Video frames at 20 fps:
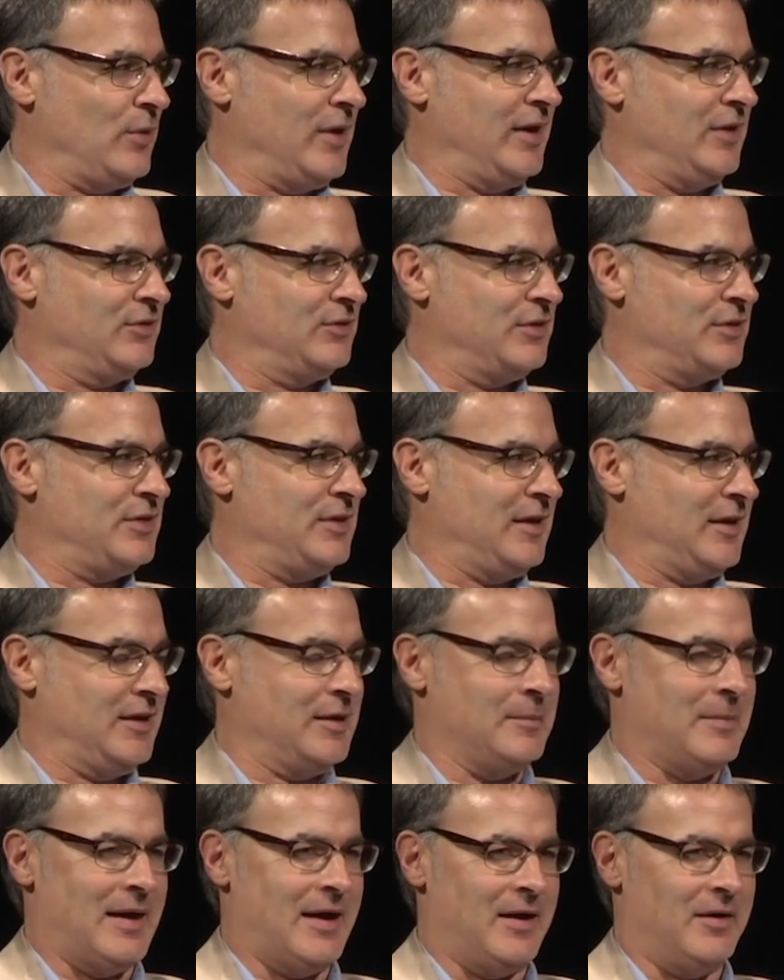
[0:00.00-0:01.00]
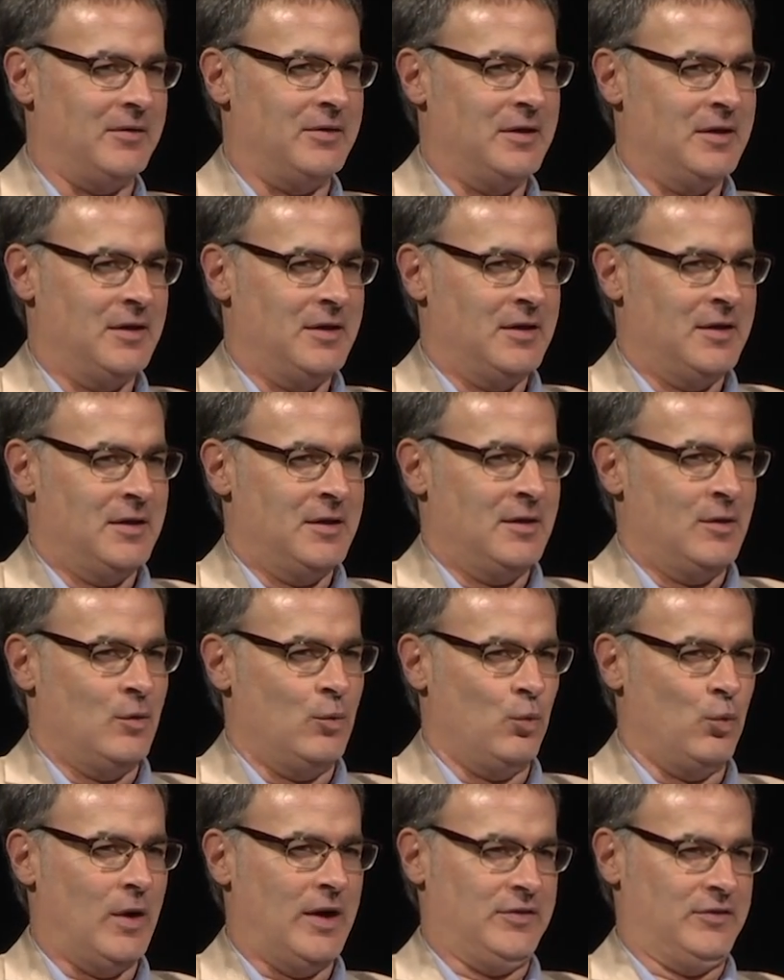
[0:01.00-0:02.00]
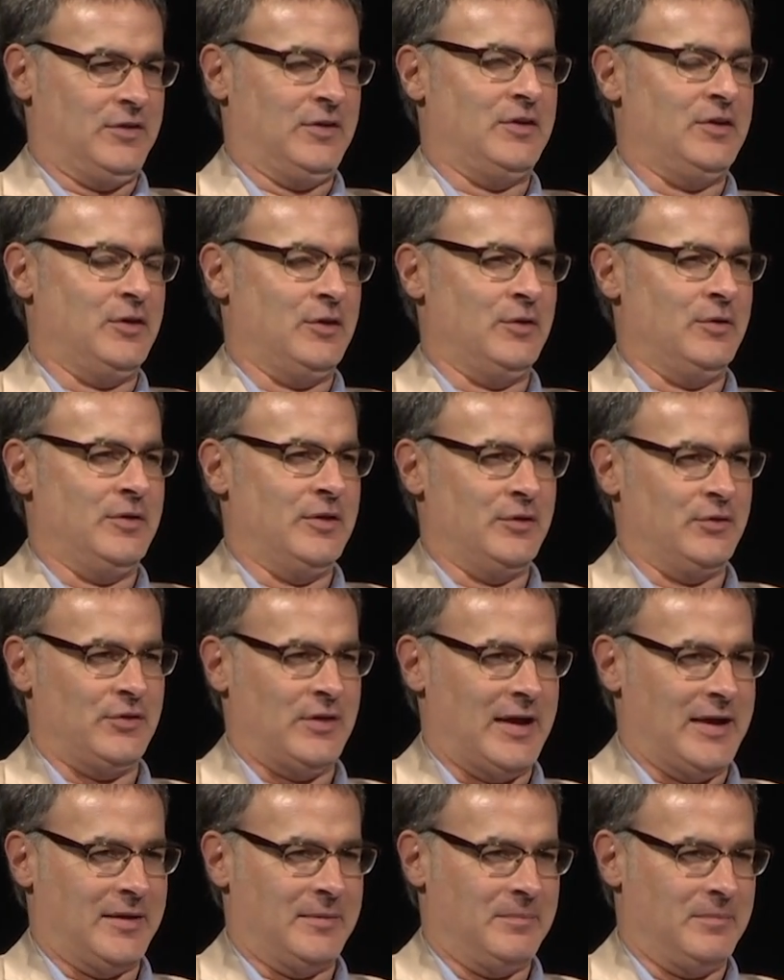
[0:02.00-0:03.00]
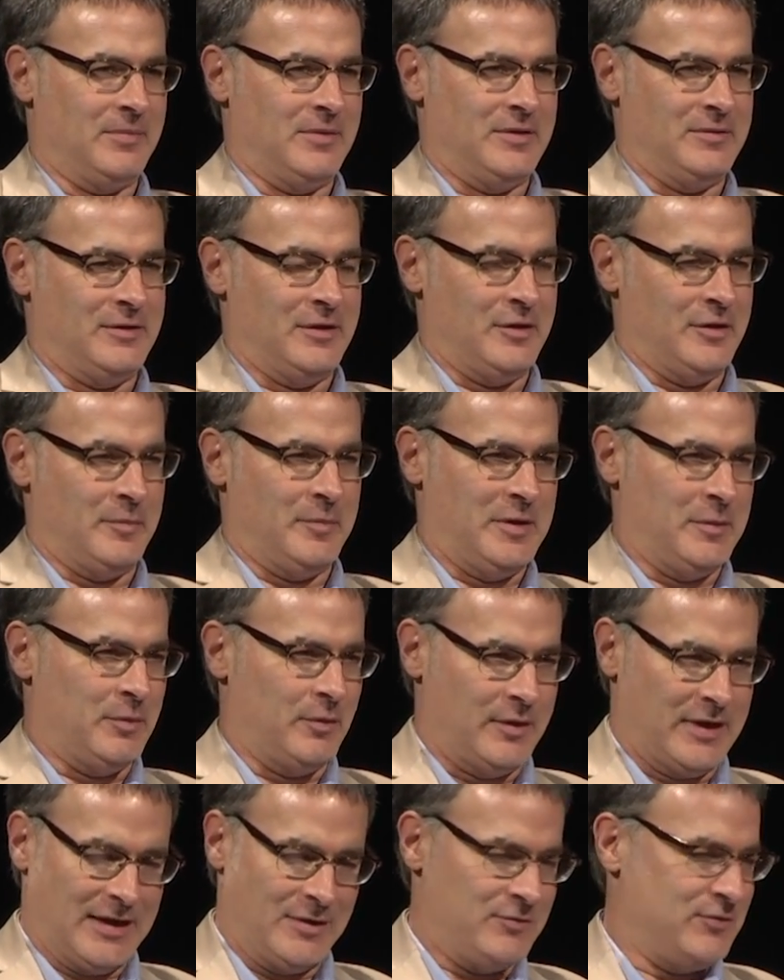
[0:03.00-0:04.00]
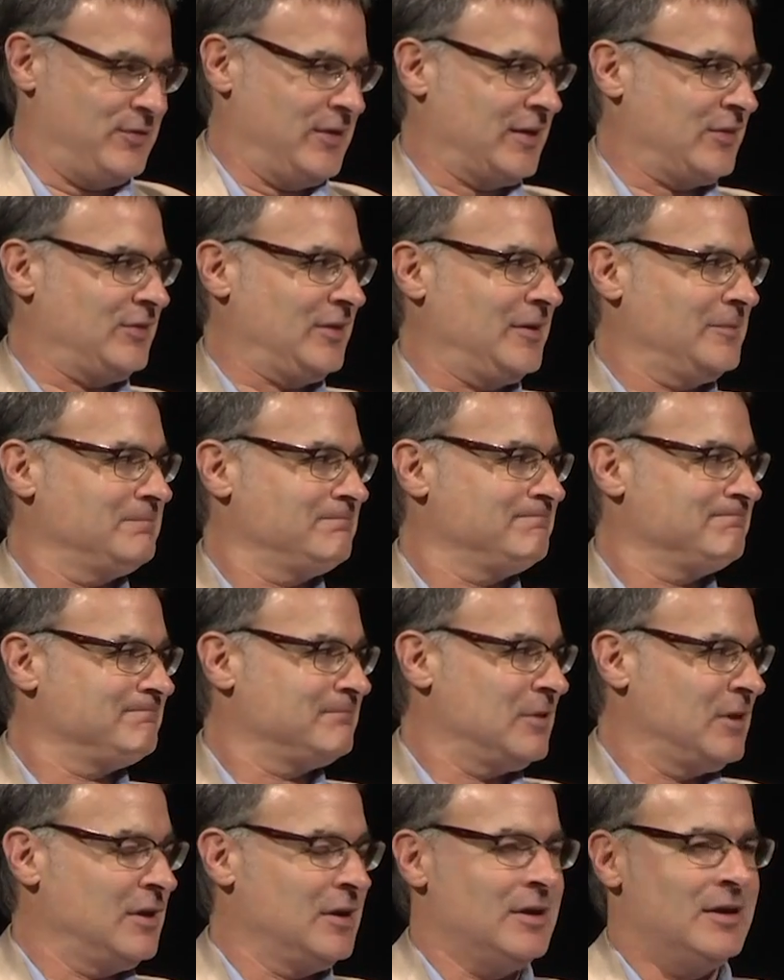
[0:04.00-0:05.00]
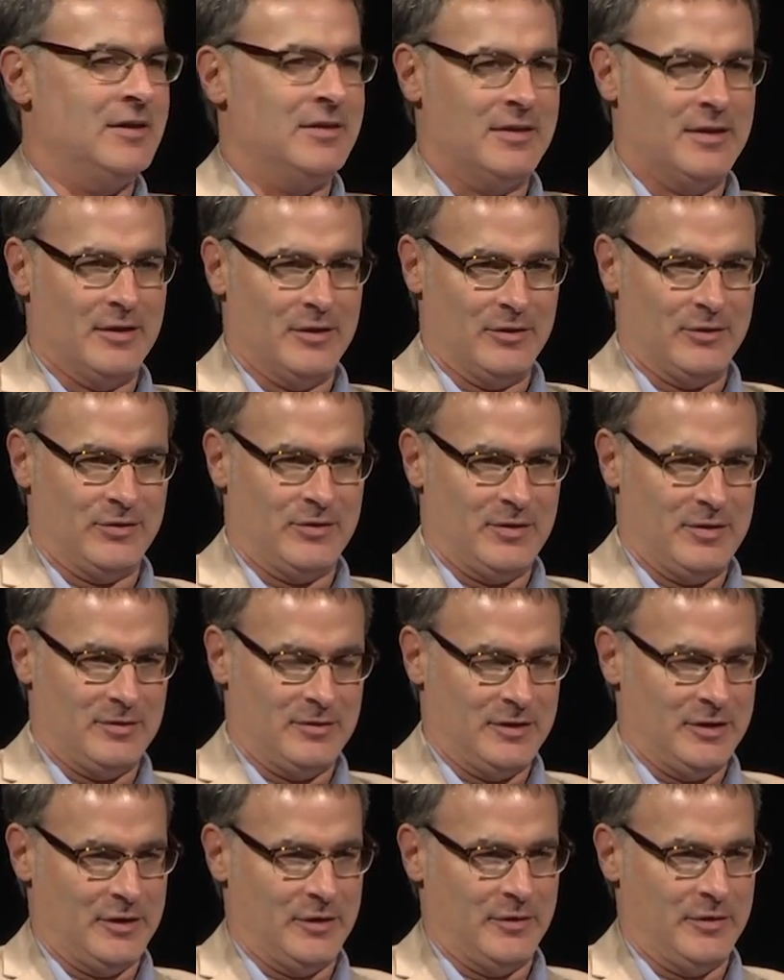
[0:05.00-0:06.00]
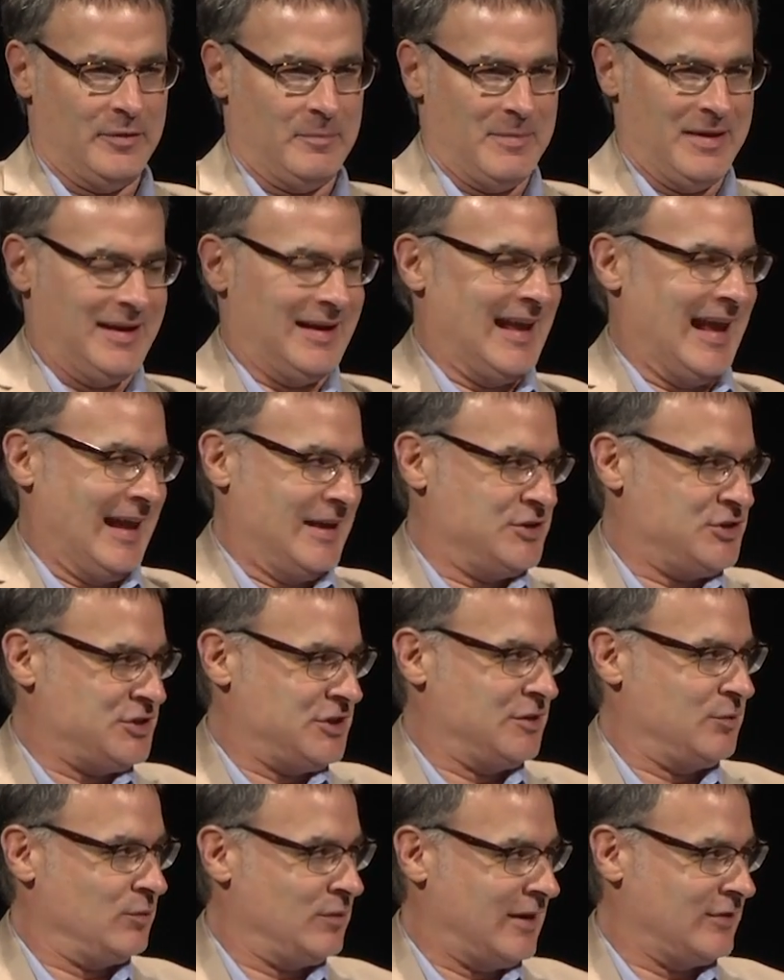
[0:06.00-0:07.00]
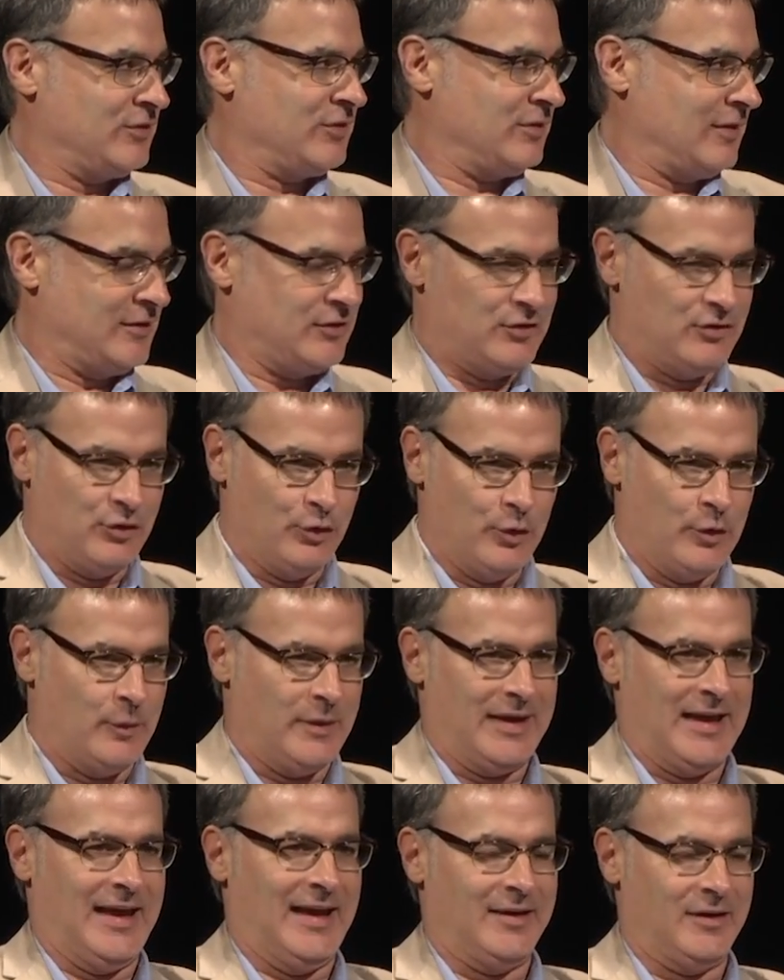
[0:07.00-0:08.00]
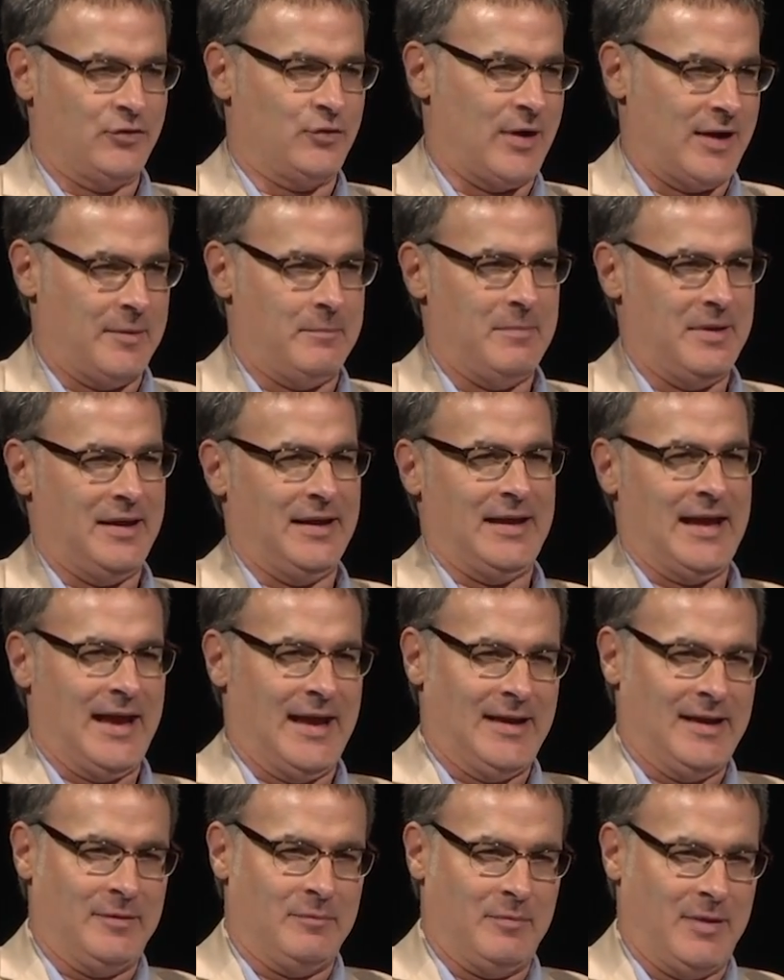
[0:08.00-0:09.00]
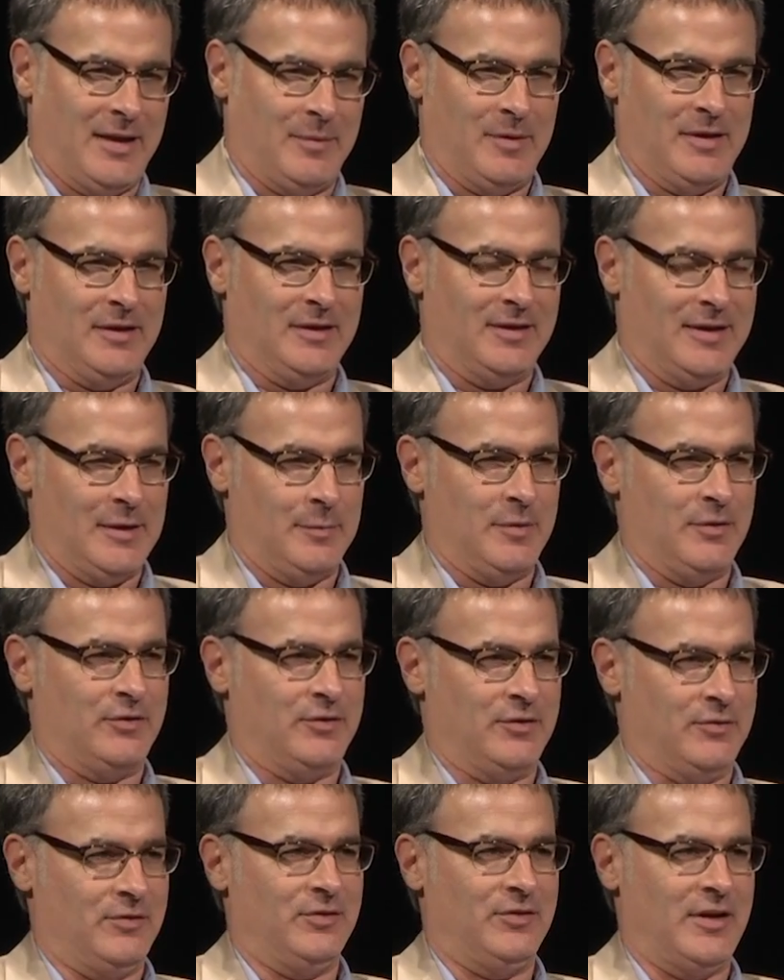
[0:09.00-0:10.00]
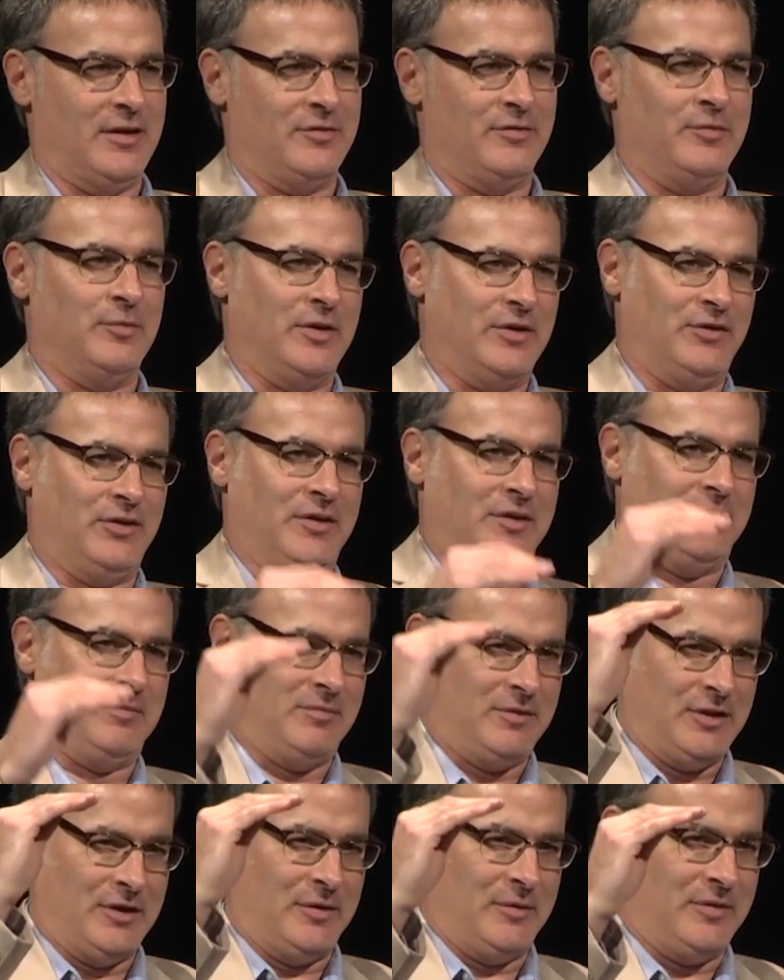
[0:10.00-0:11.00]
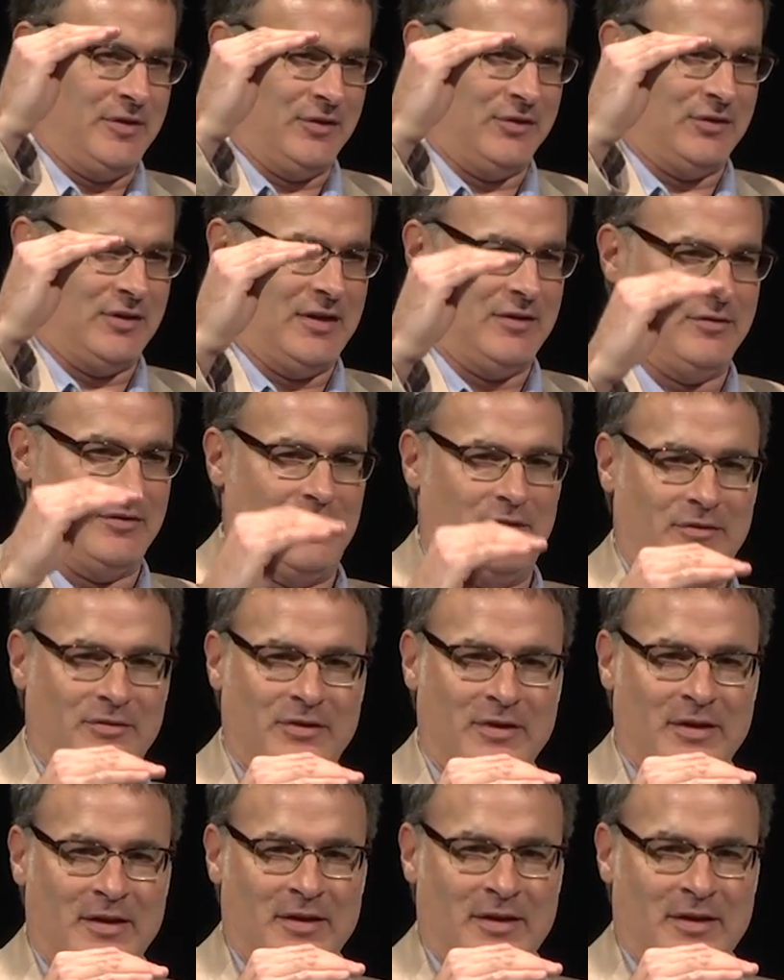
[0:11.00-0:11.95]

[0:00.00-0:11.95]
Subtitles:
ways to think about what to do. There's the people we can fix it. There's, the mitigation. Let's do what we can to try to mitigate it. Maybe keep us, instead of reaching, this level of